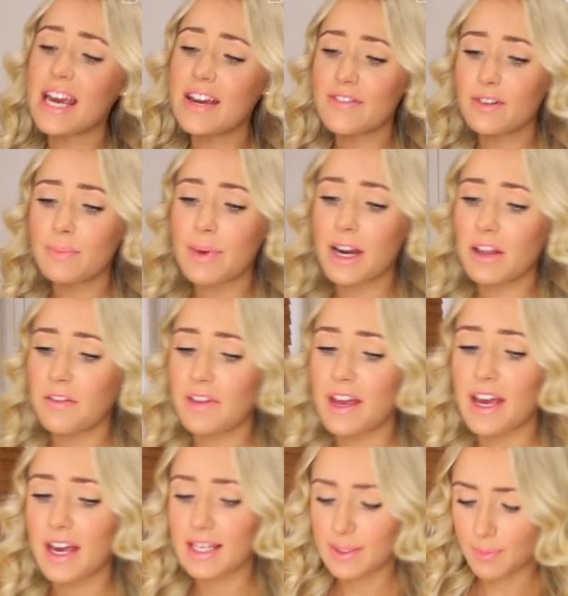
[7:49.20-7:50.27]
even better than the
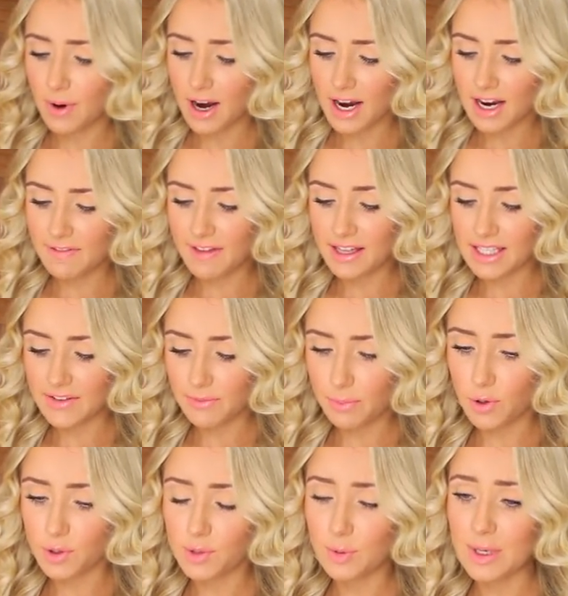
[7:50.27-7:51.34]
hairspray, if that's even
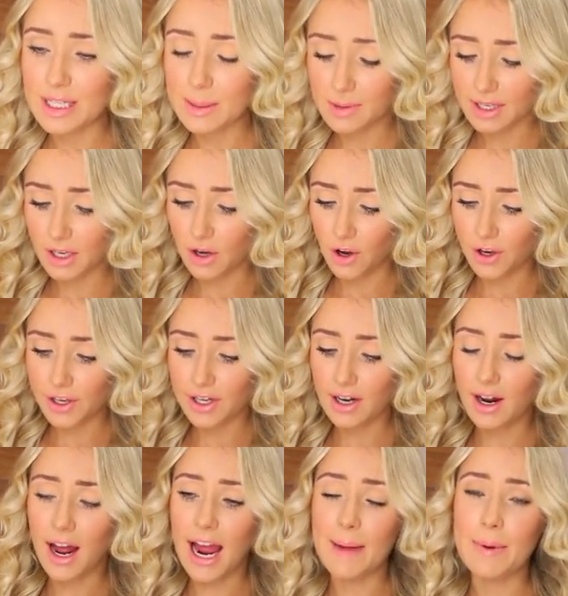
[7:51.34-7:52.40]
possible. It smells like
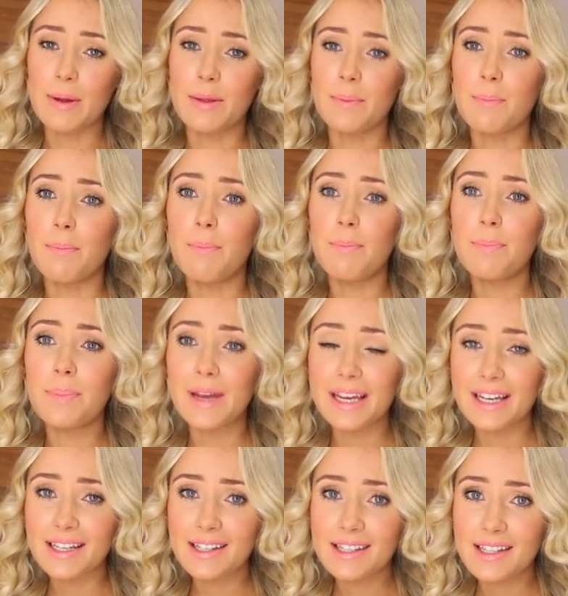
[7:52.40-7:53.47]
coconut. I'm the
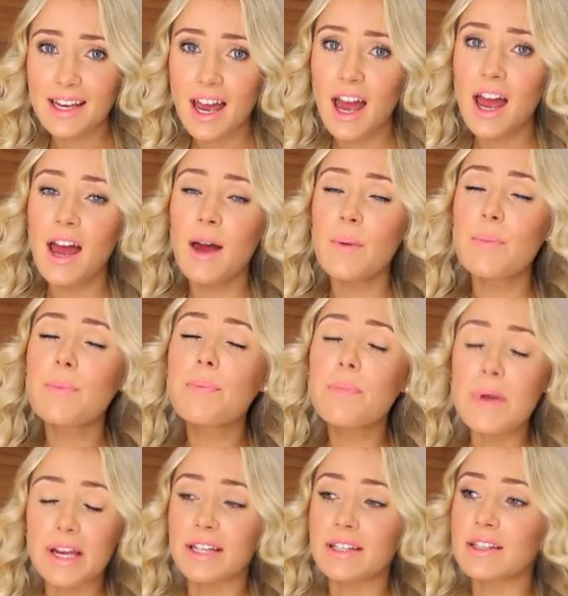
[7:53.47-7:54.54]
biggest
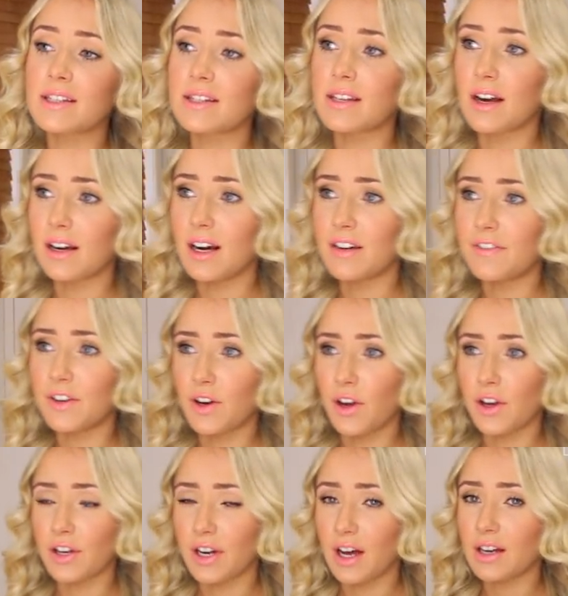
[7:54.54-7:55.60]
sucker for
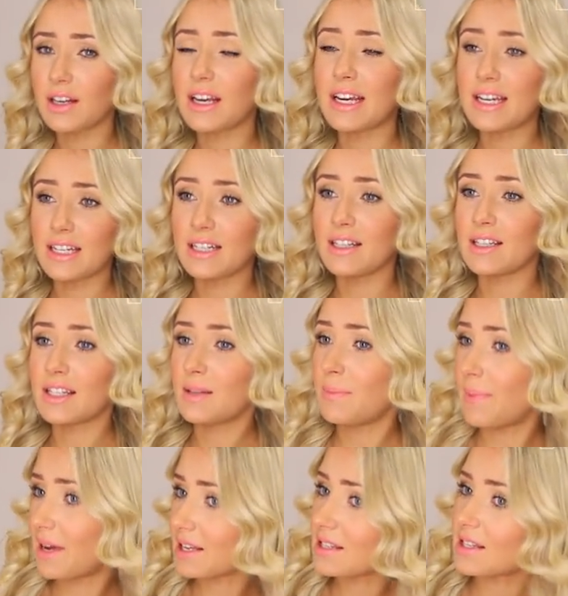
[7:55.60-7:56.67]
coconut. It is the
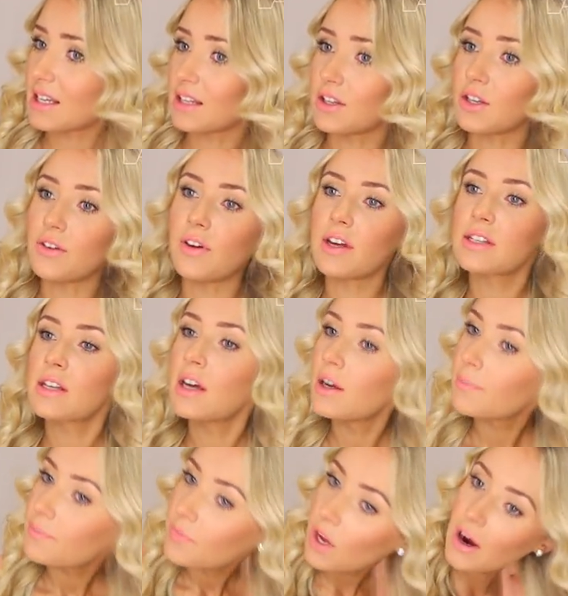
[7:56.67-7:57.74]
best thing in the universe.
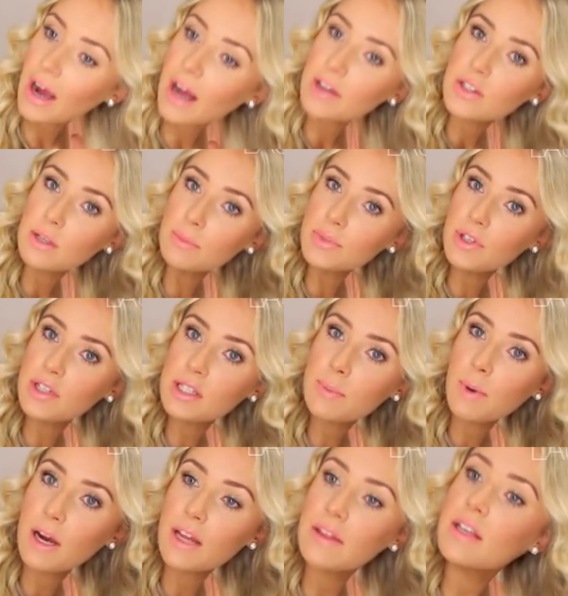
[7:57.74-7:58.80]
Alright, so I'm just going to
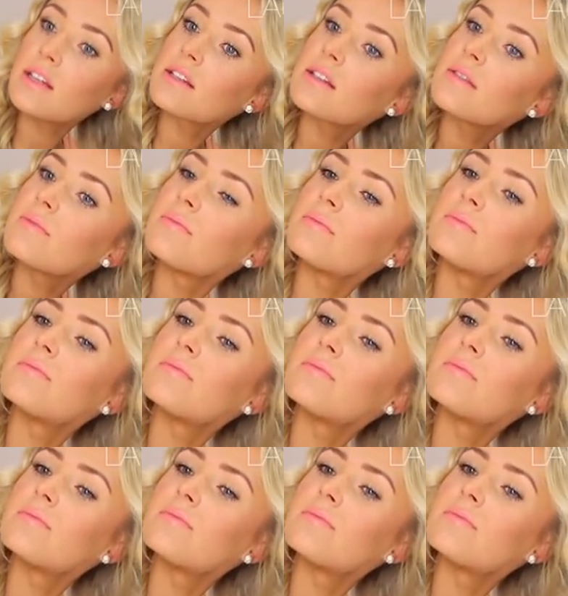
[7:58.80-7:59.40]
spray this.